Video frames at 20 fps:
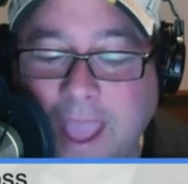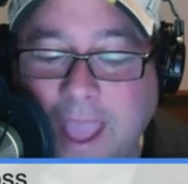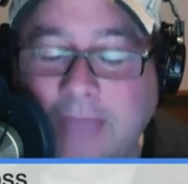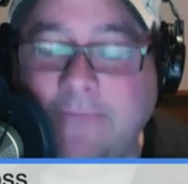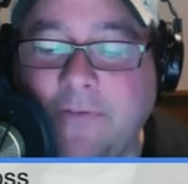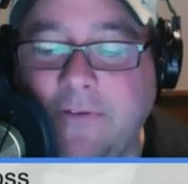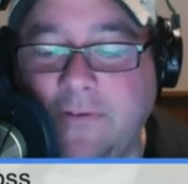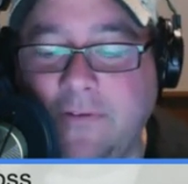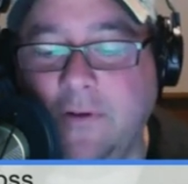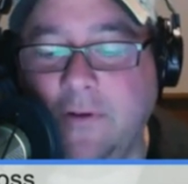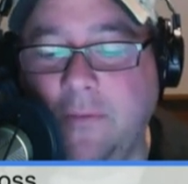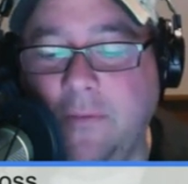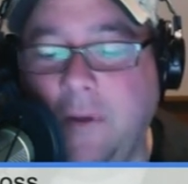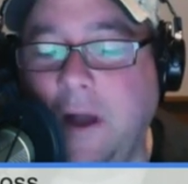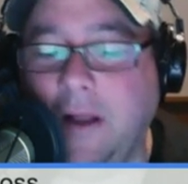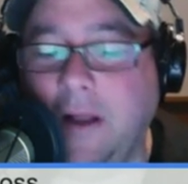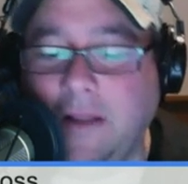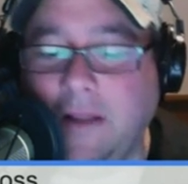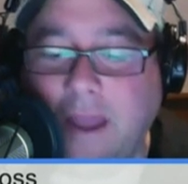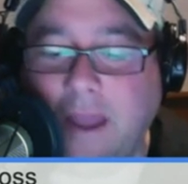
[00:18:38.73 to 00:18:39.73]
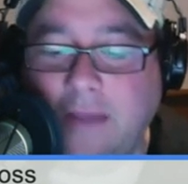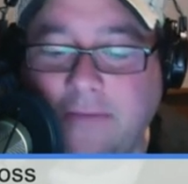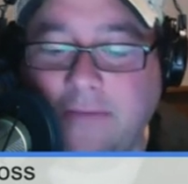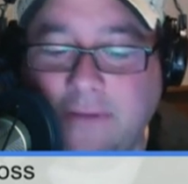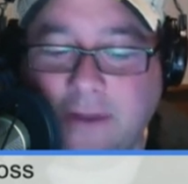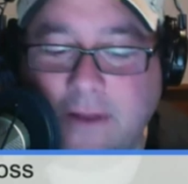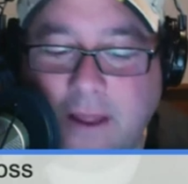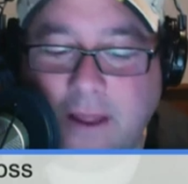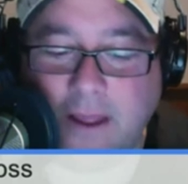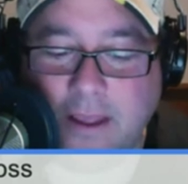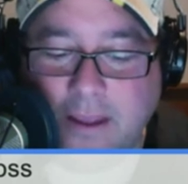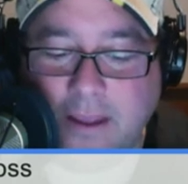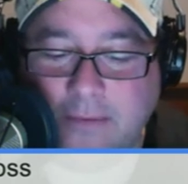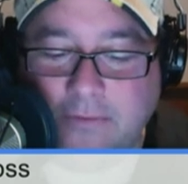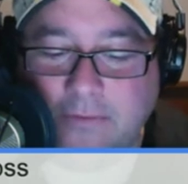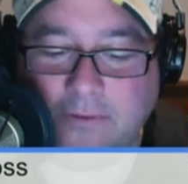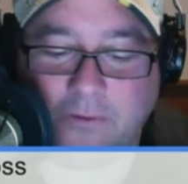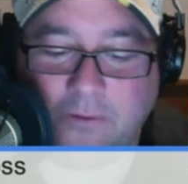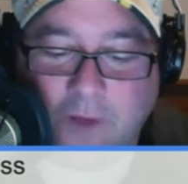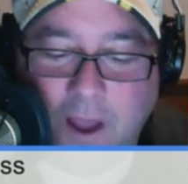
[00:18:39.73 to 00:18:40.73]
every single podcast that I
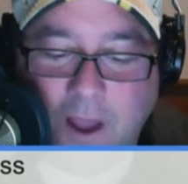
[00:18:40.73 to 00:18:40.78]
subscribe